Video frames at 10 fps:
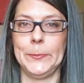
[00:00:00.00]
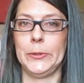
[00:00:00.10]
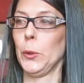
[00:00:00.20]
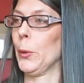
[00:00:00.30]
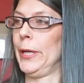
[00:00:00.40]

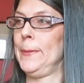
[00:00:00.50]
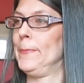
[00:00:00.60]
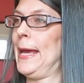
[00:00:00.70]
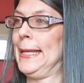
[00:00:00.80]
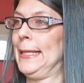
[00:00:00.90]
sorry,
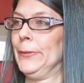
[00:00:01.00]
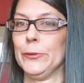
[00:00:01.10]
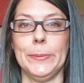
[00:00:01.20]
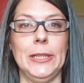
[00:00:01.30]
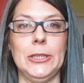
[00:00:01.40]
that
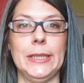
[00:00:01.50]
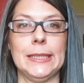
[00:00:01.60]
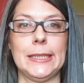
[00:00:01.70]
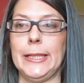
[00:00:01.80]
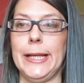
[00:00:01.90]
information
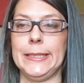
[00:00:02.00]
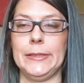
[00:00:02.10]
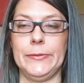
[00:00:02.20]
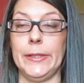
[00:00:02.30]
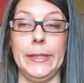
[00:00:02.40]
is
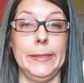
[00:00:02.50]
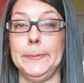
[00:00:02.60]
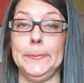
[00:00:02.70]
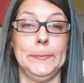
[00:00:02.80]
classified.